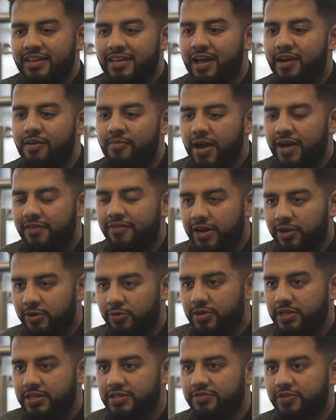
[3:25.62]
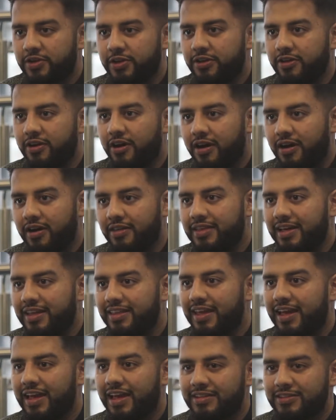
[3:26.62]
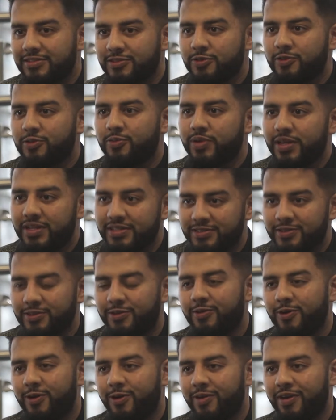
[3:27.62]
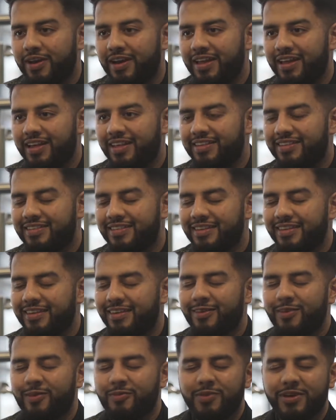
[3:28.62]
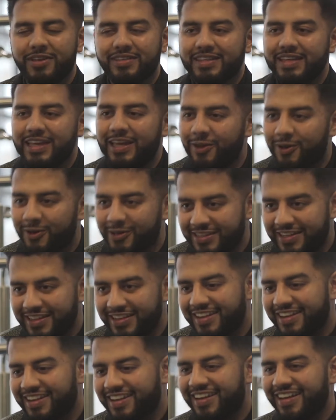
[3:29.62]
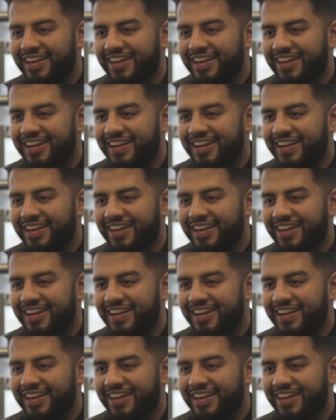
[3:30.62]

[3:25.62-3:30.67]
Yeah, my final words for you are that the SU president role is the most chaotic,